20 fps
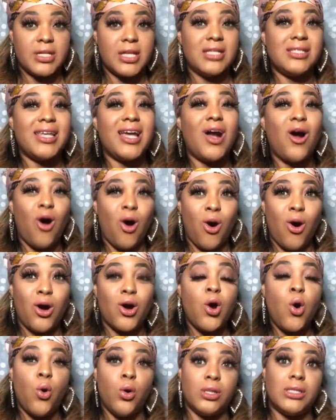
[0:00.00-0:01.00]
because they
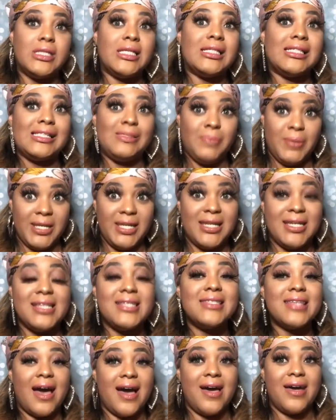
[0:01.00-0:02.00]
are on the spendy
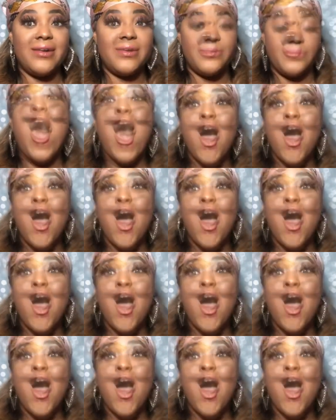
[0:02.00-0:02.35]
side.